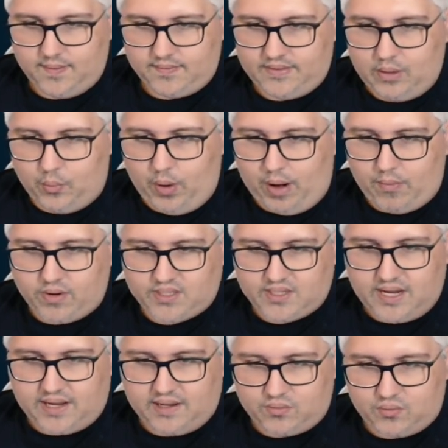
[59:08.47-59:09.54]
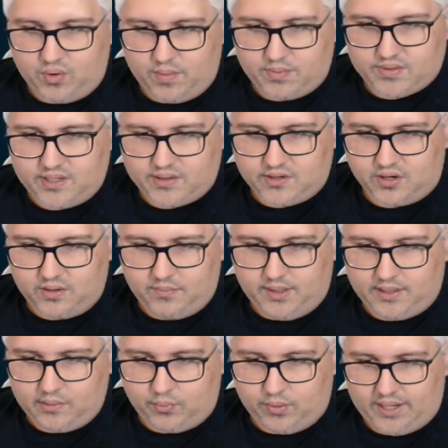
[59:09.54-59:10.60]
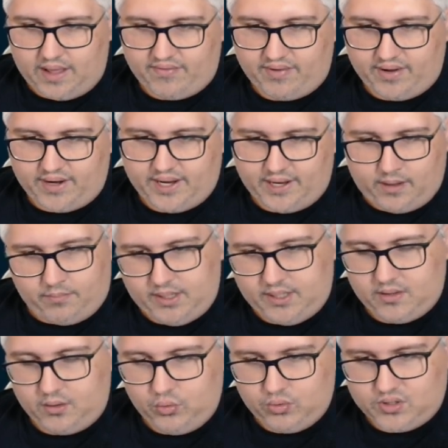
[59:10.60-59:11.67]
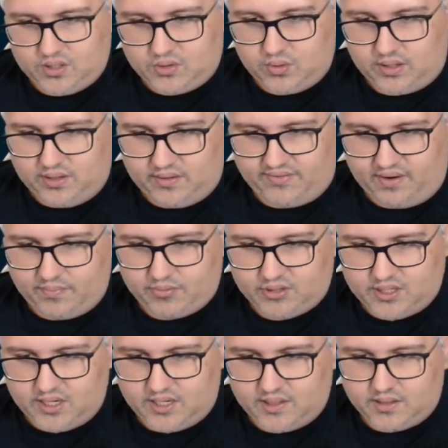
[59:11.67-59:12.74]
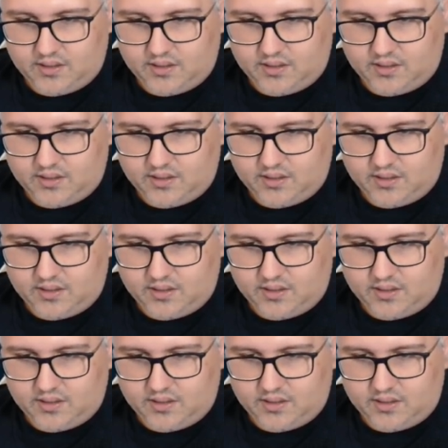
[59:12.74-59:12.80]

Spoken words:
The wearers gain 3% turn meter whenever an enemy loses 25%